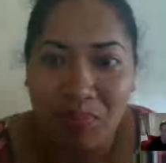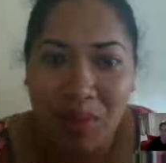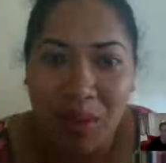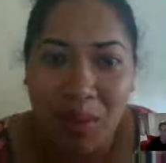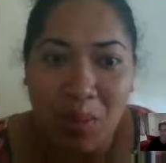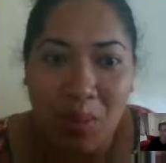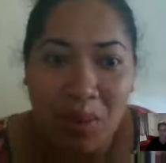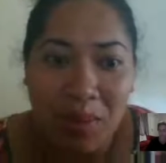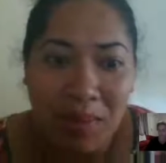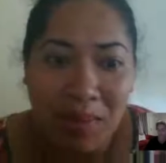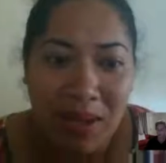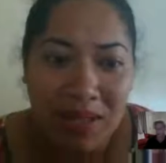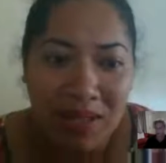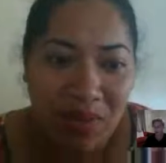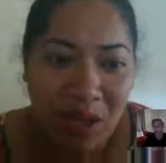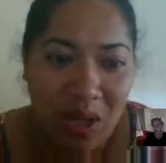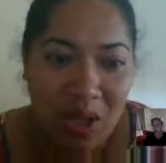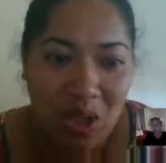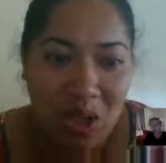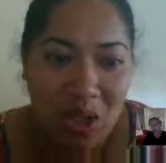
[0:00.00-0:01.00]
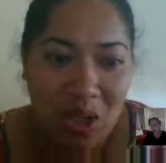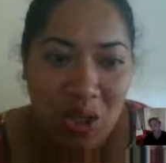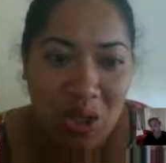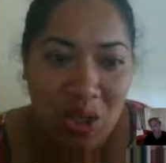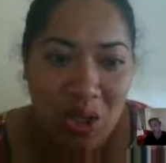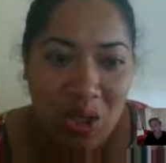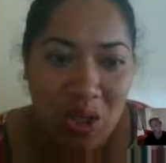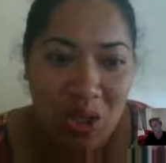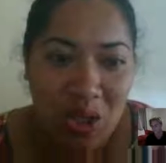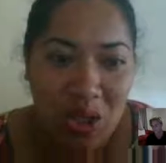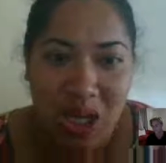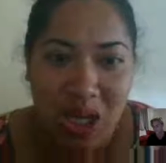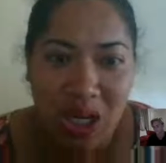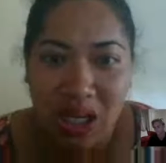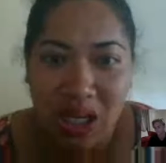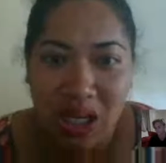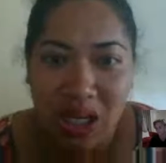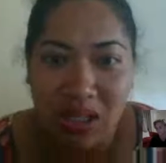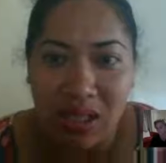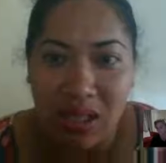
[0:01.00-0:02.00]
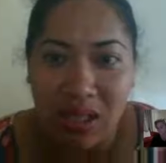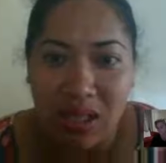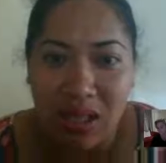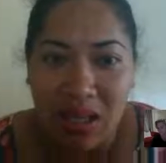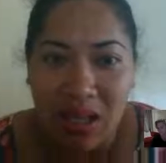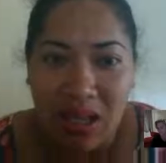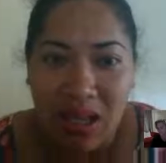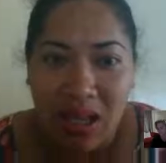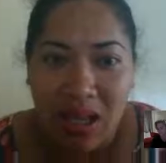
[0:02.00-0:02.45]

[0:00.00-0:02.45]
the women's fashion, and